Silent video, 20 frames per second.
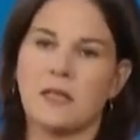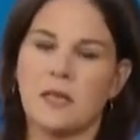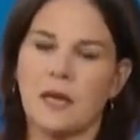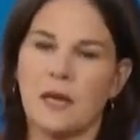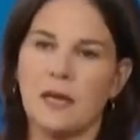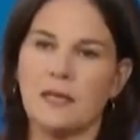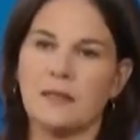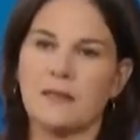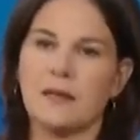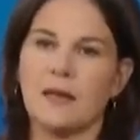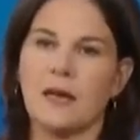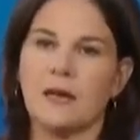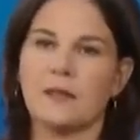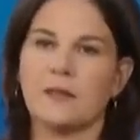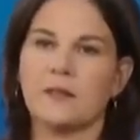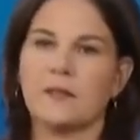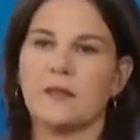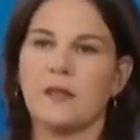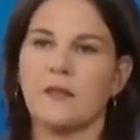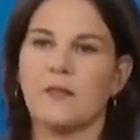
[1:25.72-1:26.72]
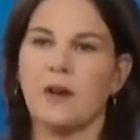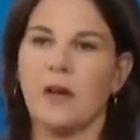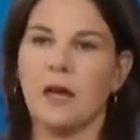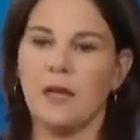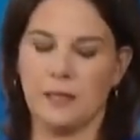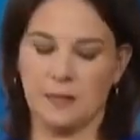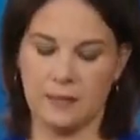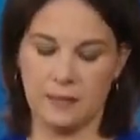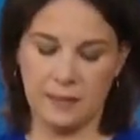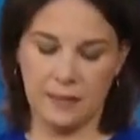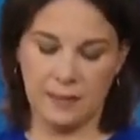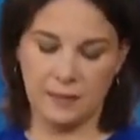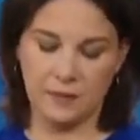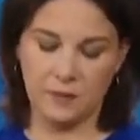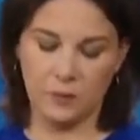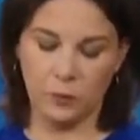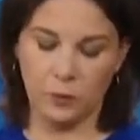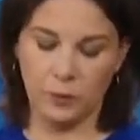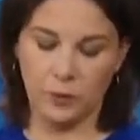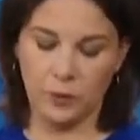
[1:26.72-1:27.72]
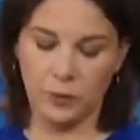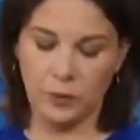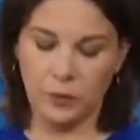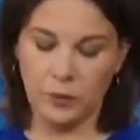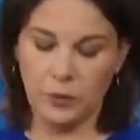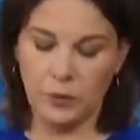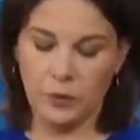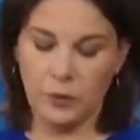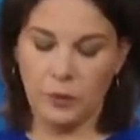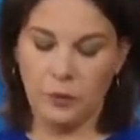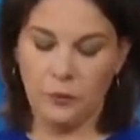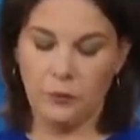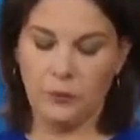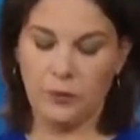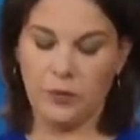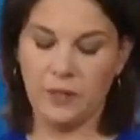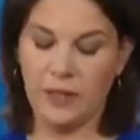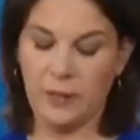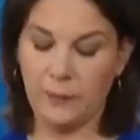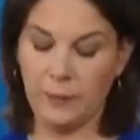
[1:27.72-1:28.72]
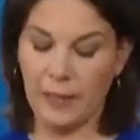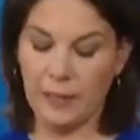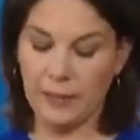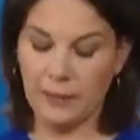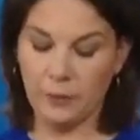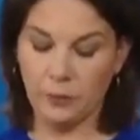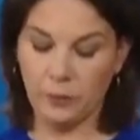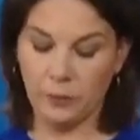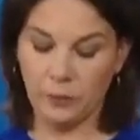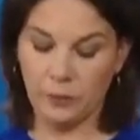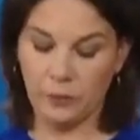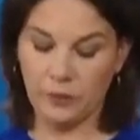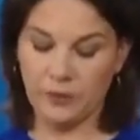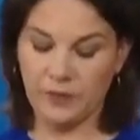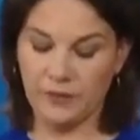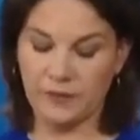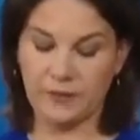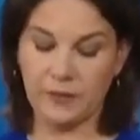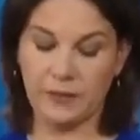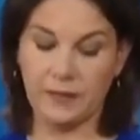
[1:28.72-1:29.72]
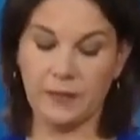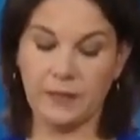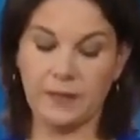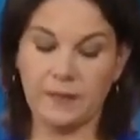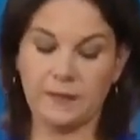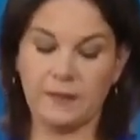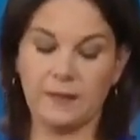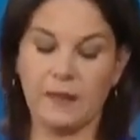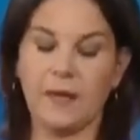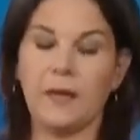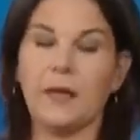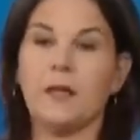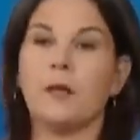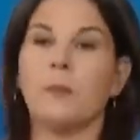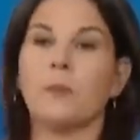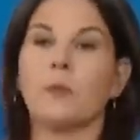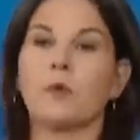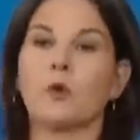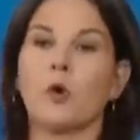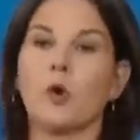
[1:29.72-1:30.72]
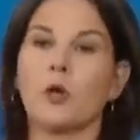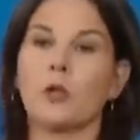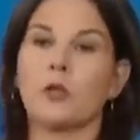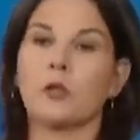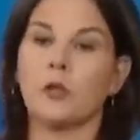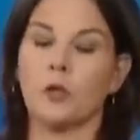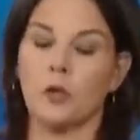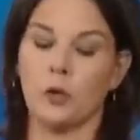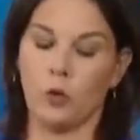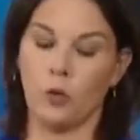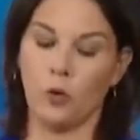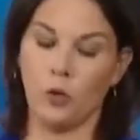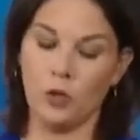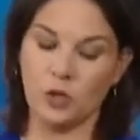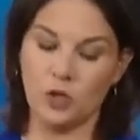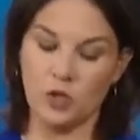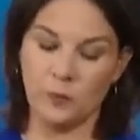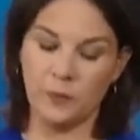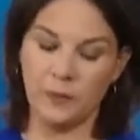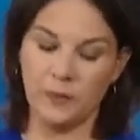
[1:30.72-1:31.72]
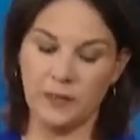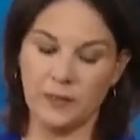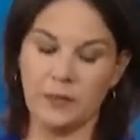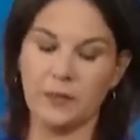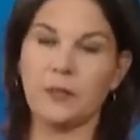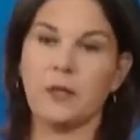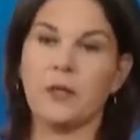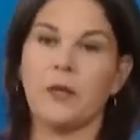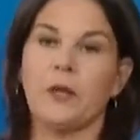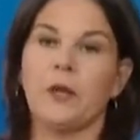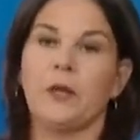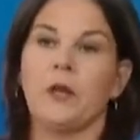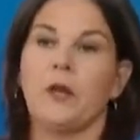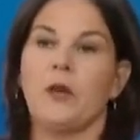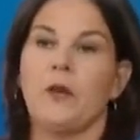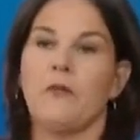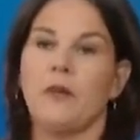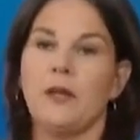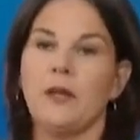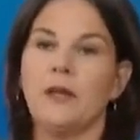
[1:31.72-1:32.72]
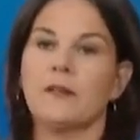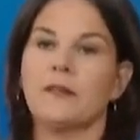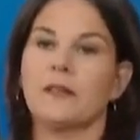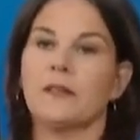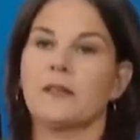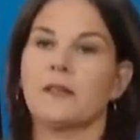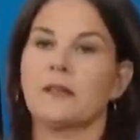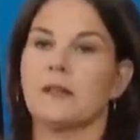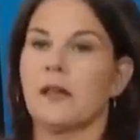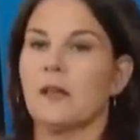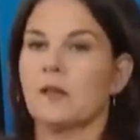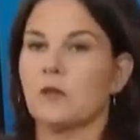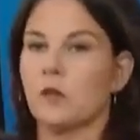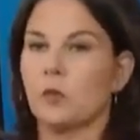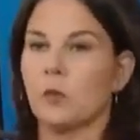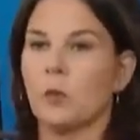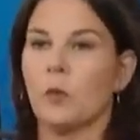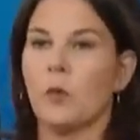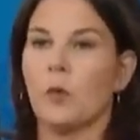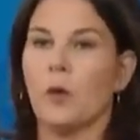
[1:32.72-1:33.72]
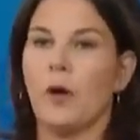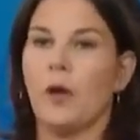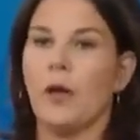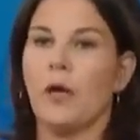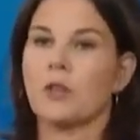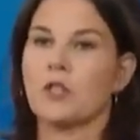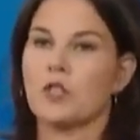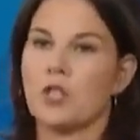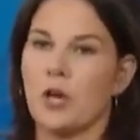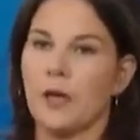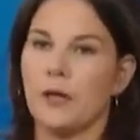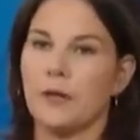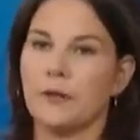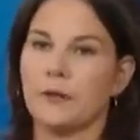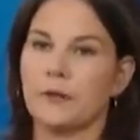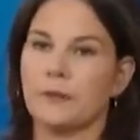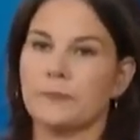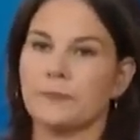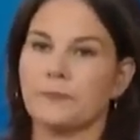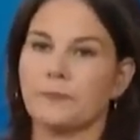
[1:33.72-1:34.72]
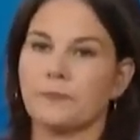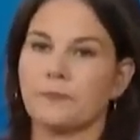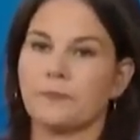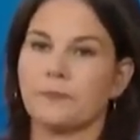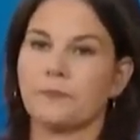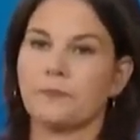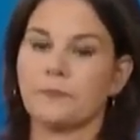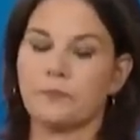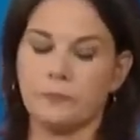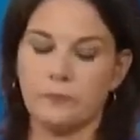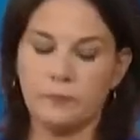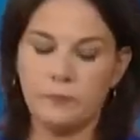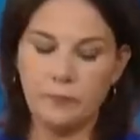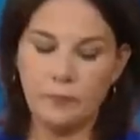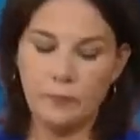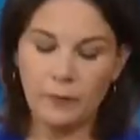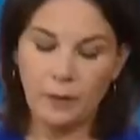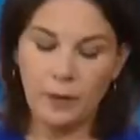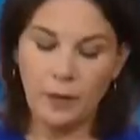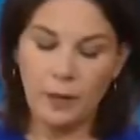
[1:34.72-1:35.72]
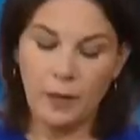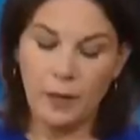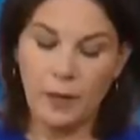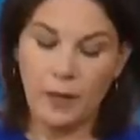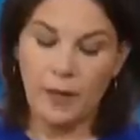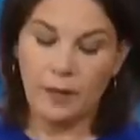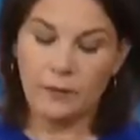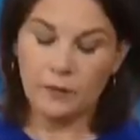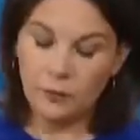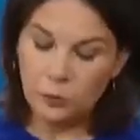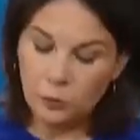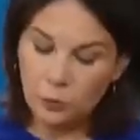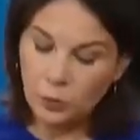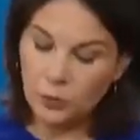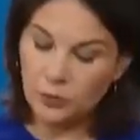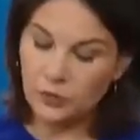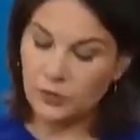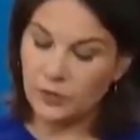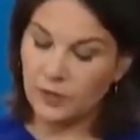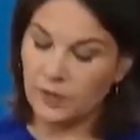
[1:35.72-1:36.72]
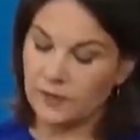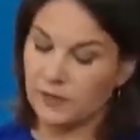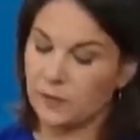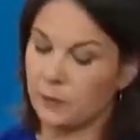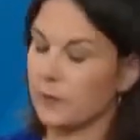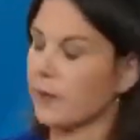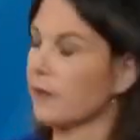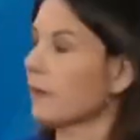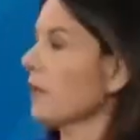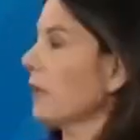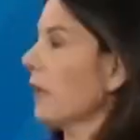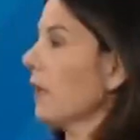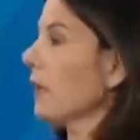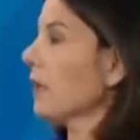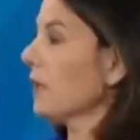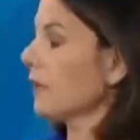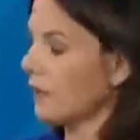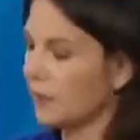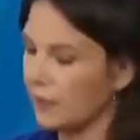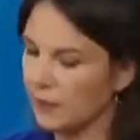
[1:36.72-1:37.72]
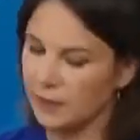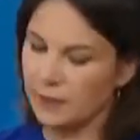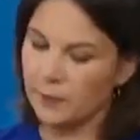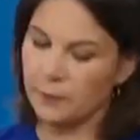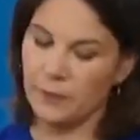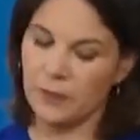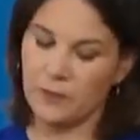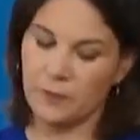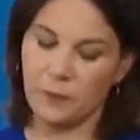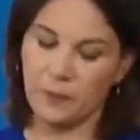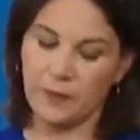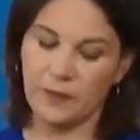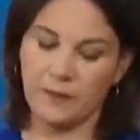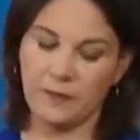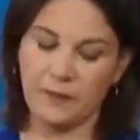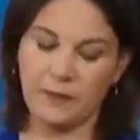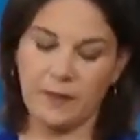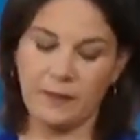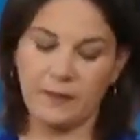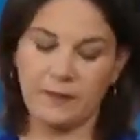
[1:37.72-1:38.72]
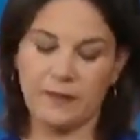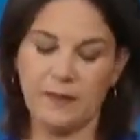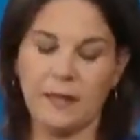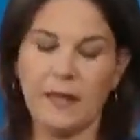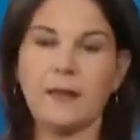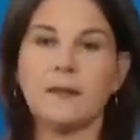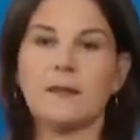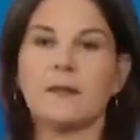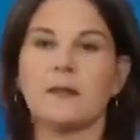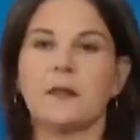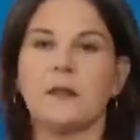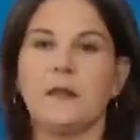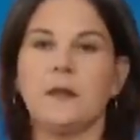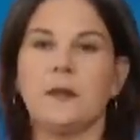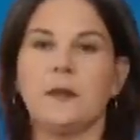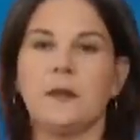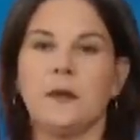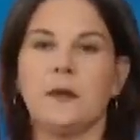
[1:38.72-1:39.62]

China is a permanent member of the Security Council of the United Nations, and therefore China can play an important role to end this war if China so decides.